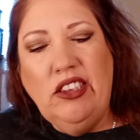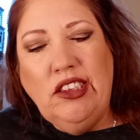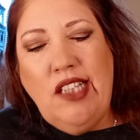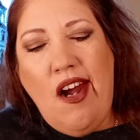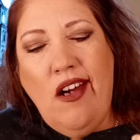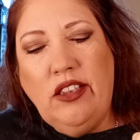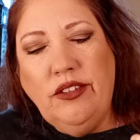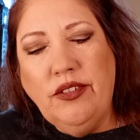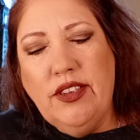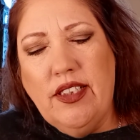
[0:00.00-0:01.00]

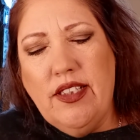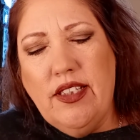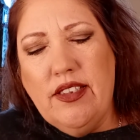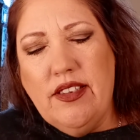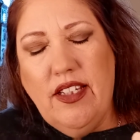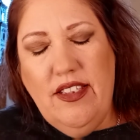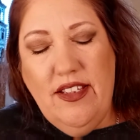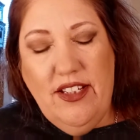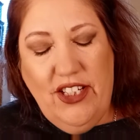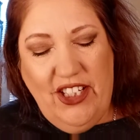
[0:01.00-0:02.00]
It's in
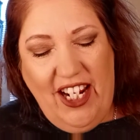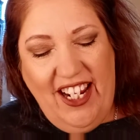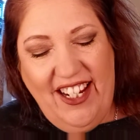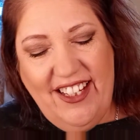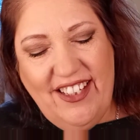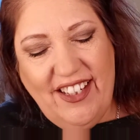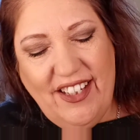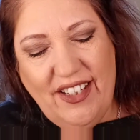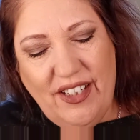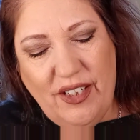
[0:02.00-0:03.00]
the shade
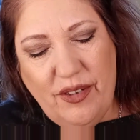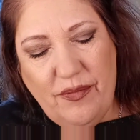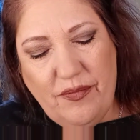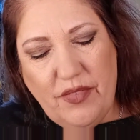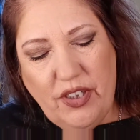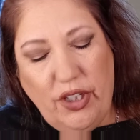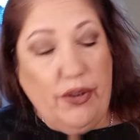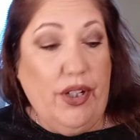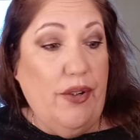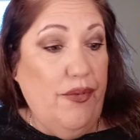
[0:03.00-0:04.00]

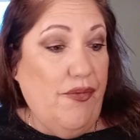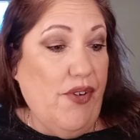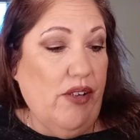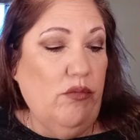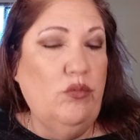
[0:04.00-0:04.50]
Cocoa. Well,